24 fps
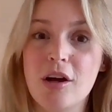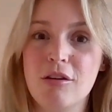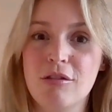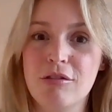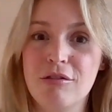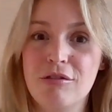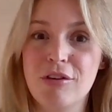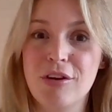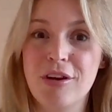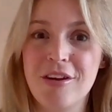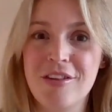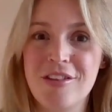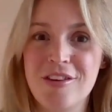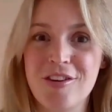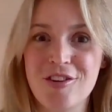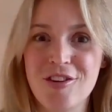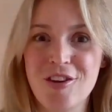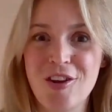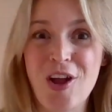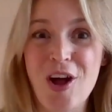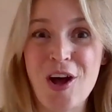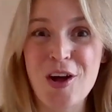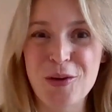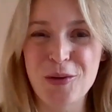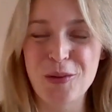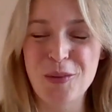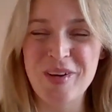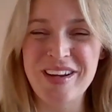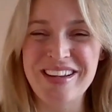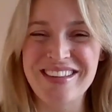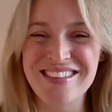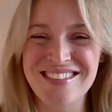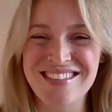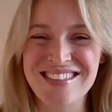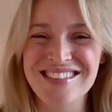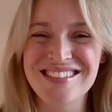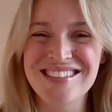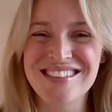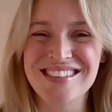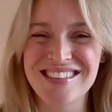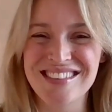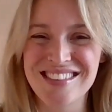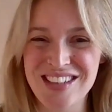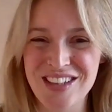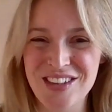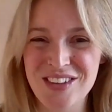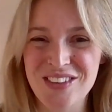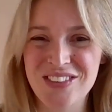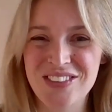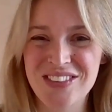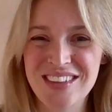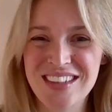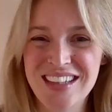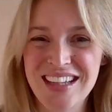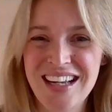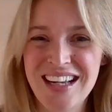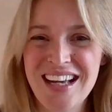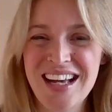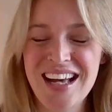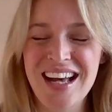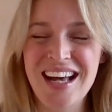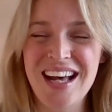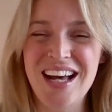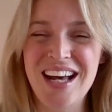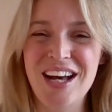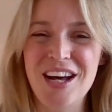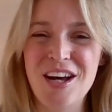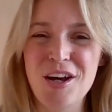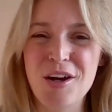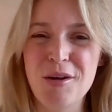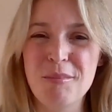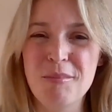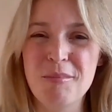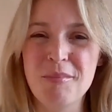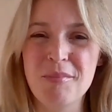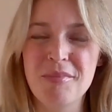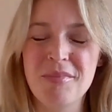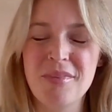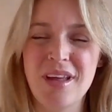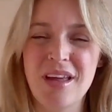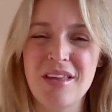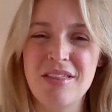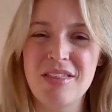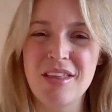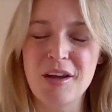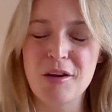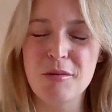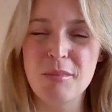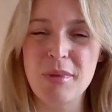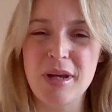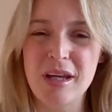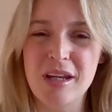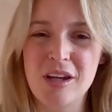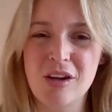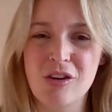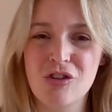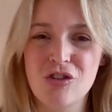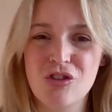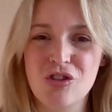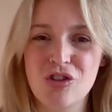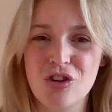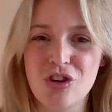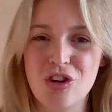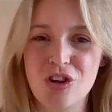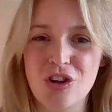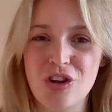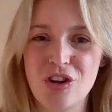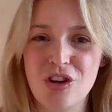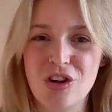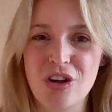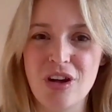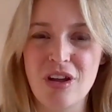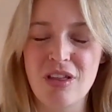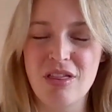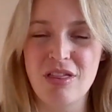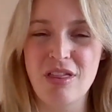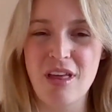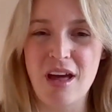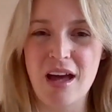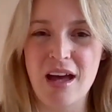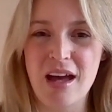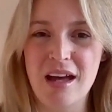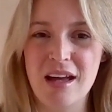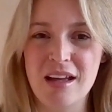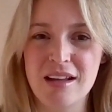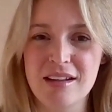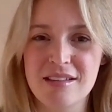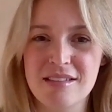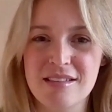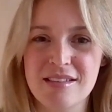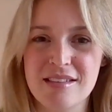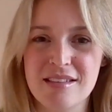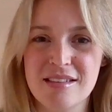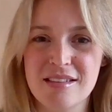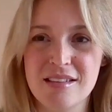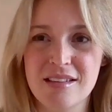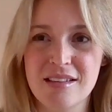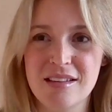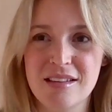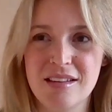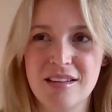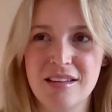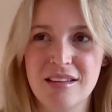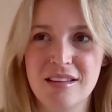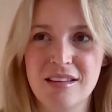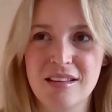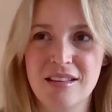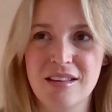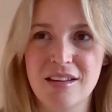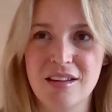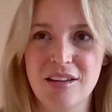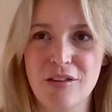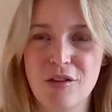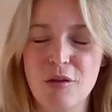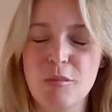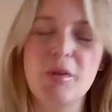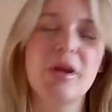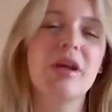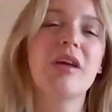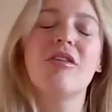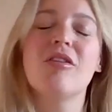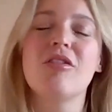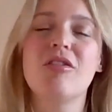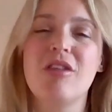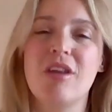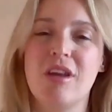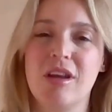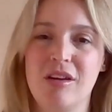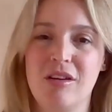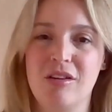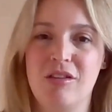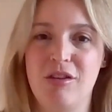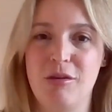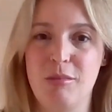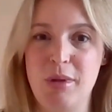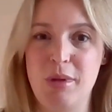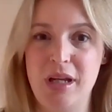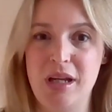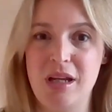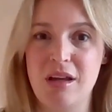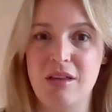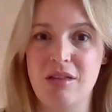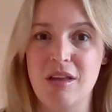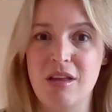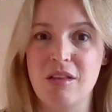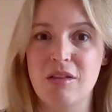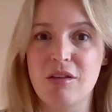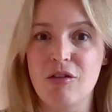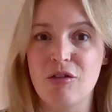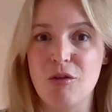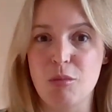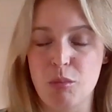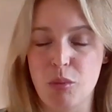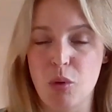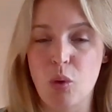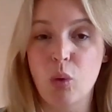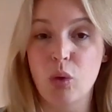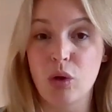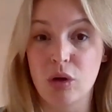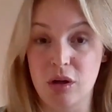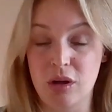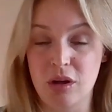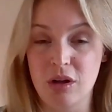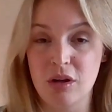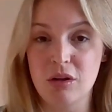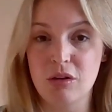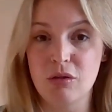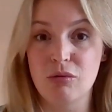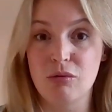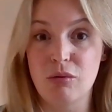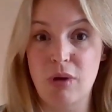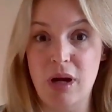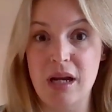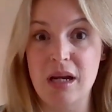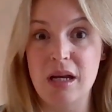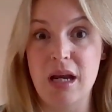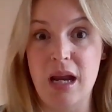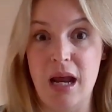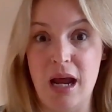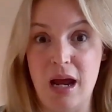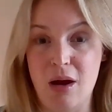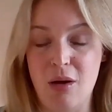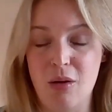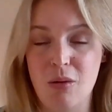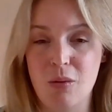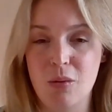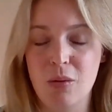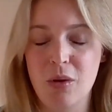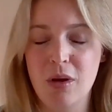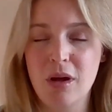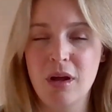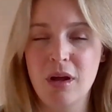of ways this could go. I think making sure that the biggest thing to me, I think that's important right now,